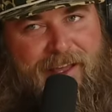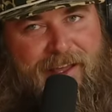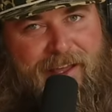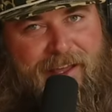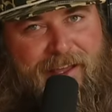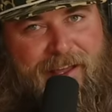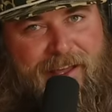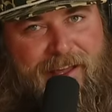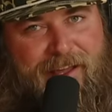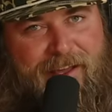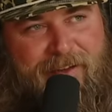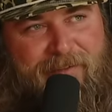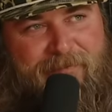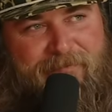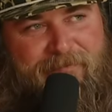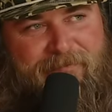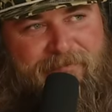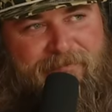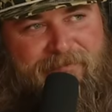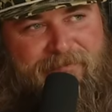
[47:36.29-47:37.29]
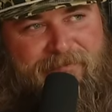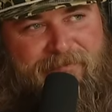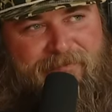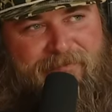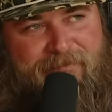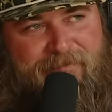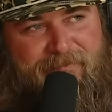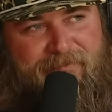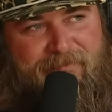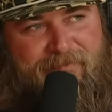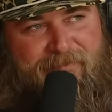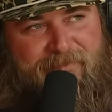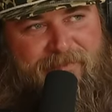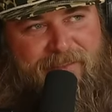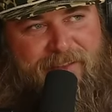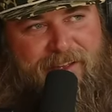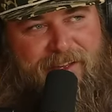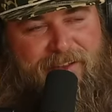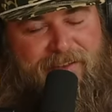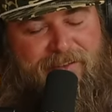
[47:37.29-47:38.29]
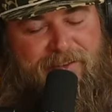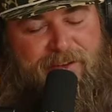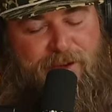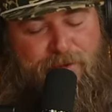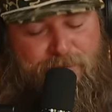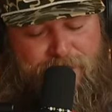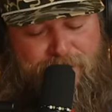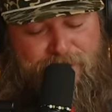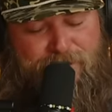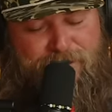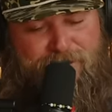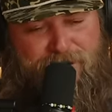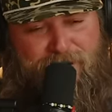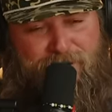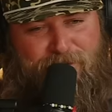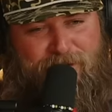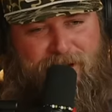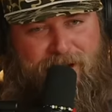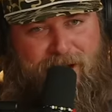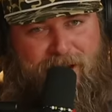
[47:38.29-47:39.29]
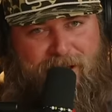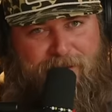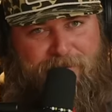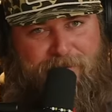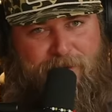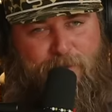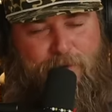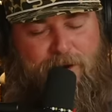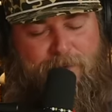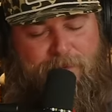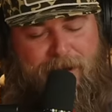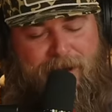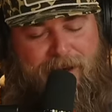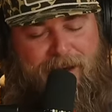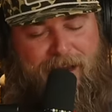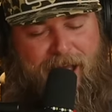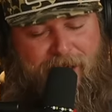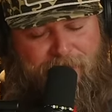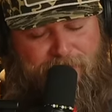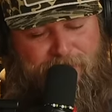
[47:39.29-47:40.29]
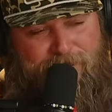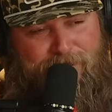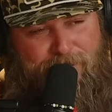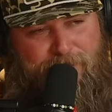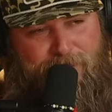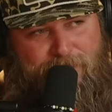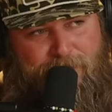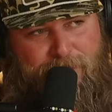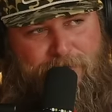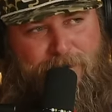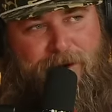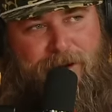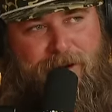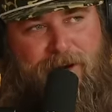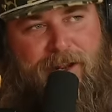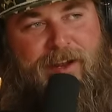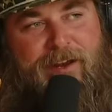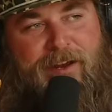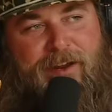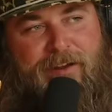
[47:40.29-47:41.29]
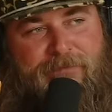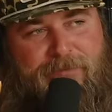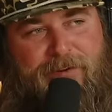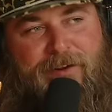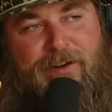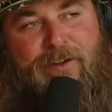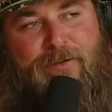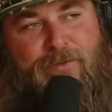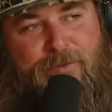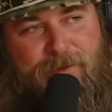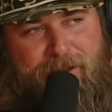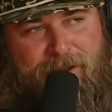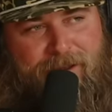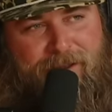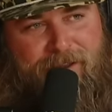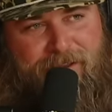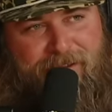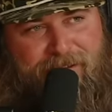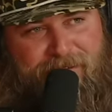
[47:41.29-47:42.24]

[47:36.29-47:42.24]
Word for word: Uh, so much so, like if I would have been laughing so hard, I probably could have ended it very quick.